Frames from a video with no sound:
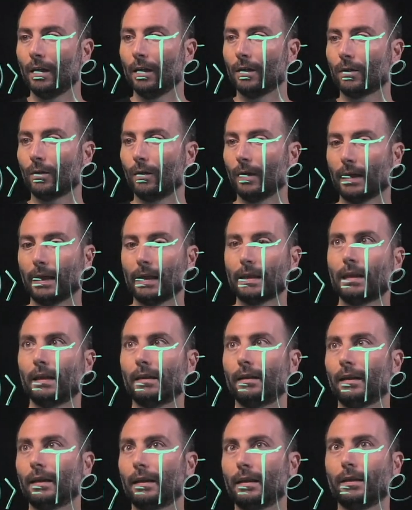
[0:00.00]
So I guess
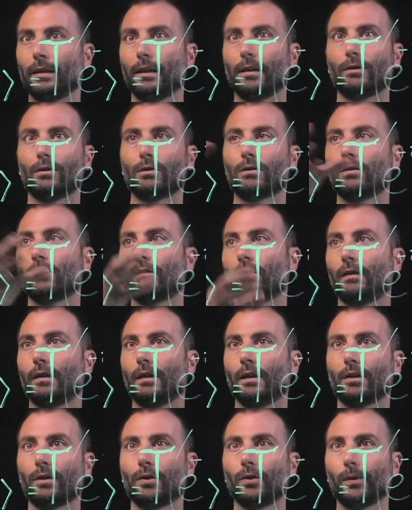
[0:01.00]
that the creators of
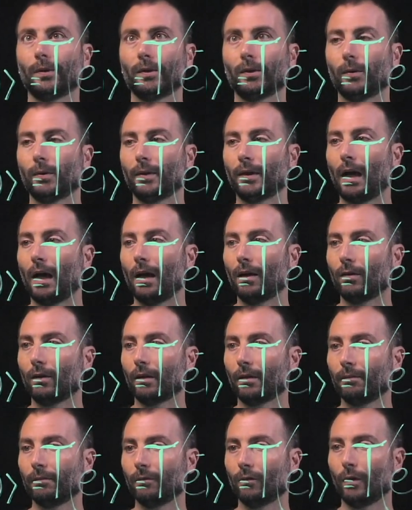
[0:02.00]
the QAOA
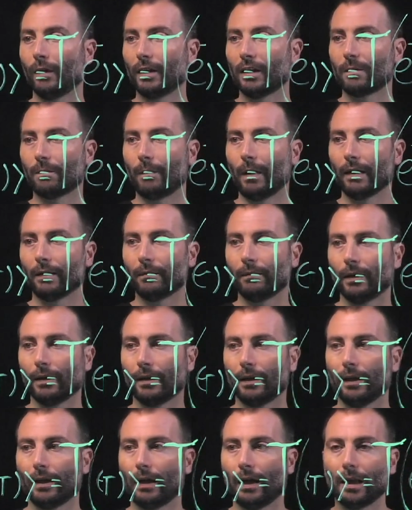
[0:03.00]
algorithm were inspired by
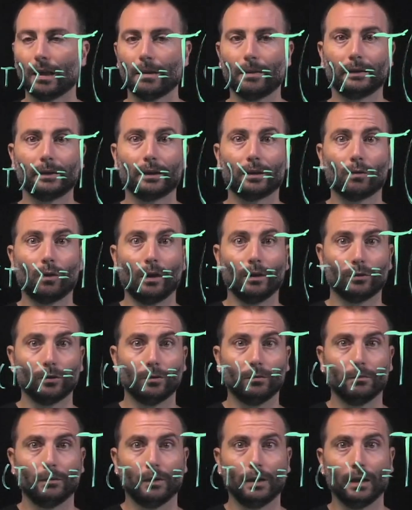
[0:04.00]
the adiabatic
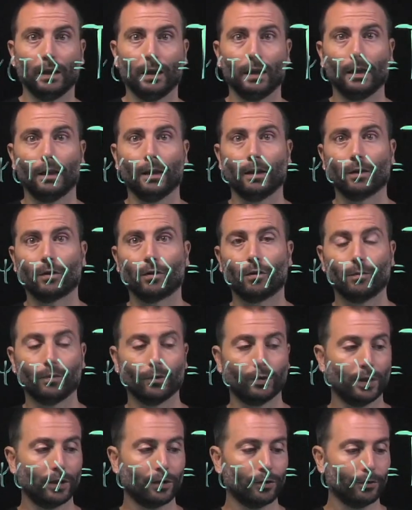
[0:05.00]
quantum
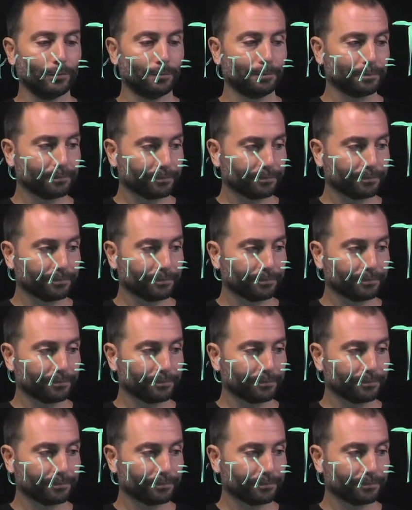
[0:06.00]
computation.